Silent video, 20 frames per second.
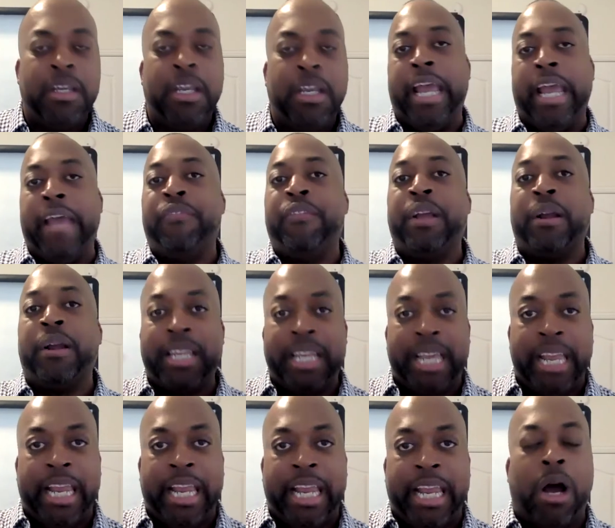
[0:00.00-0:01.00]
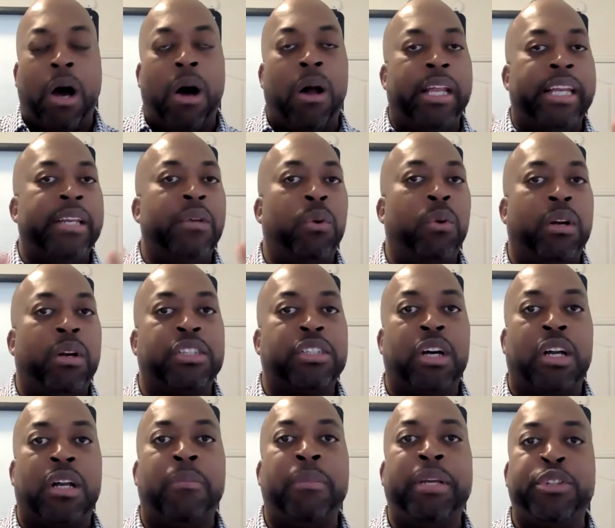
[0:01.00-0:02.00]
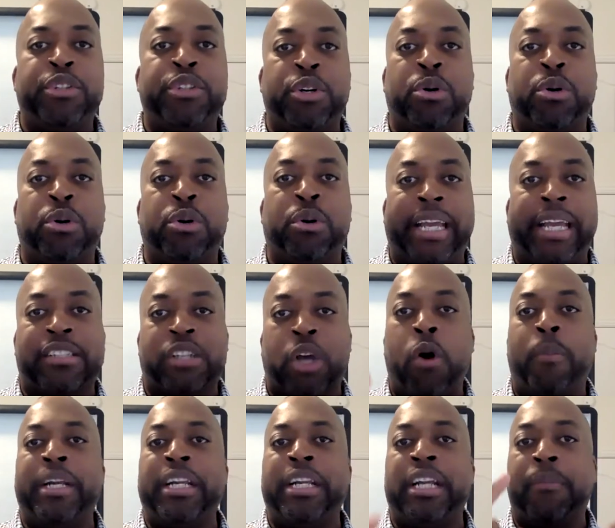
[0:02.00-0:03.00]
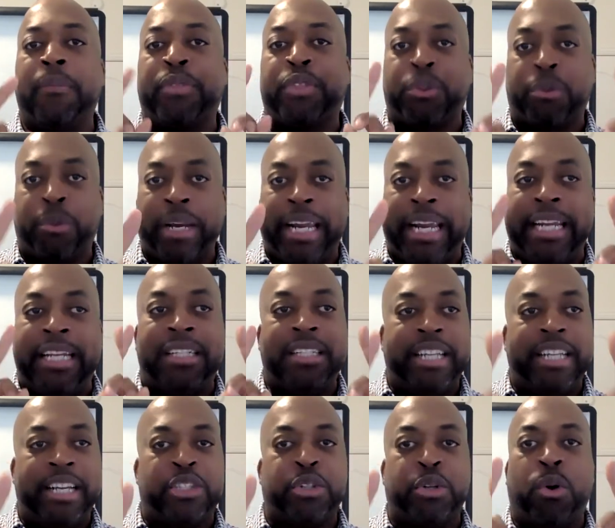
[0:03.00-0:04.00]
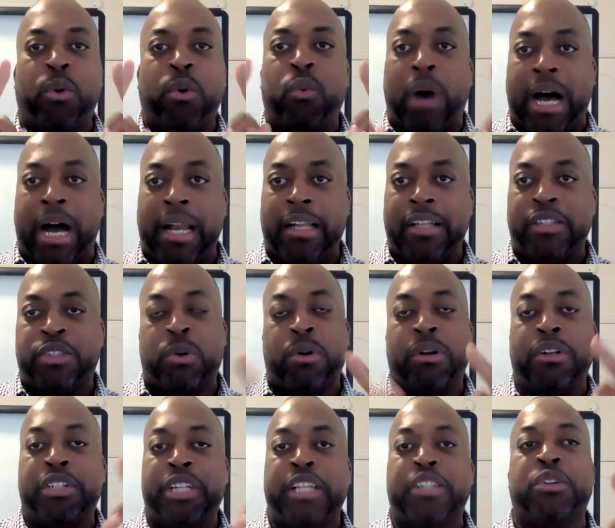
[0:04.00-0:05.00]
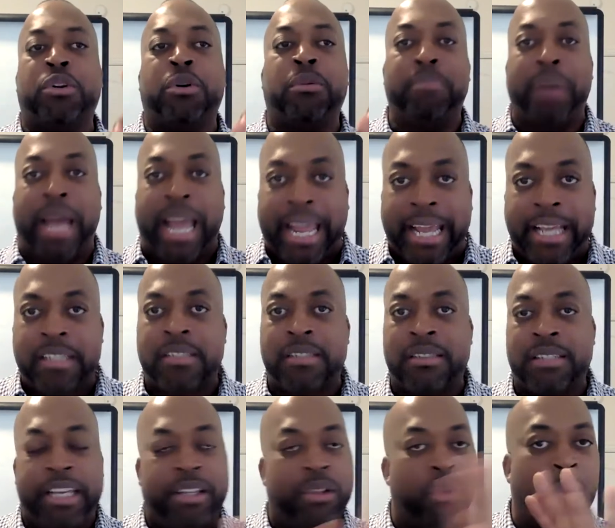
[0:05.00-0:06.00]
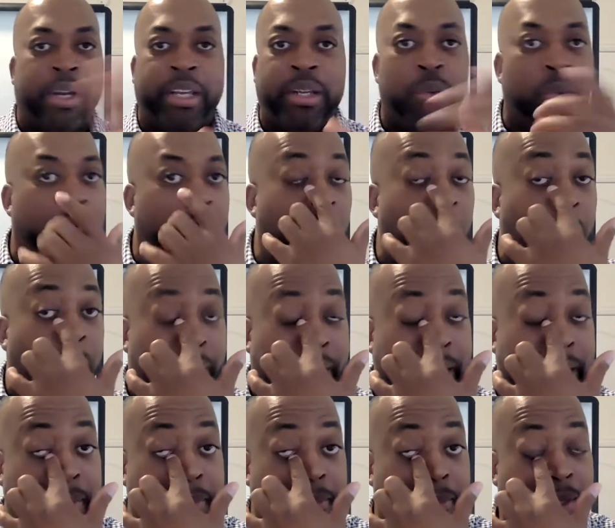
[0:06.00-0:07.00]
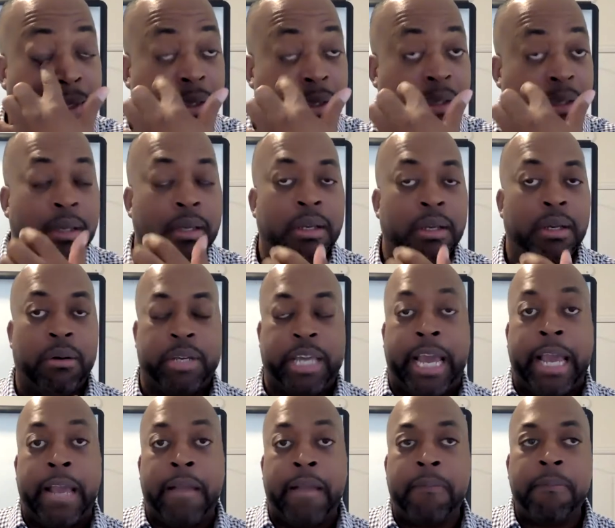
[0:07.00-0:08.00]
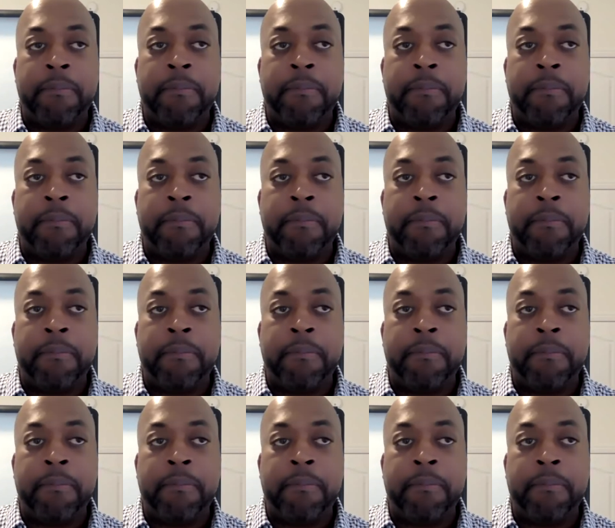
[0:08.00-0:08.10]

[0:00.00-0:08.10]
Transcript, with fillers: And there again, all anyone is going to be doing is opening up three digital wallets or digital banks, either way you want to word it. Okay.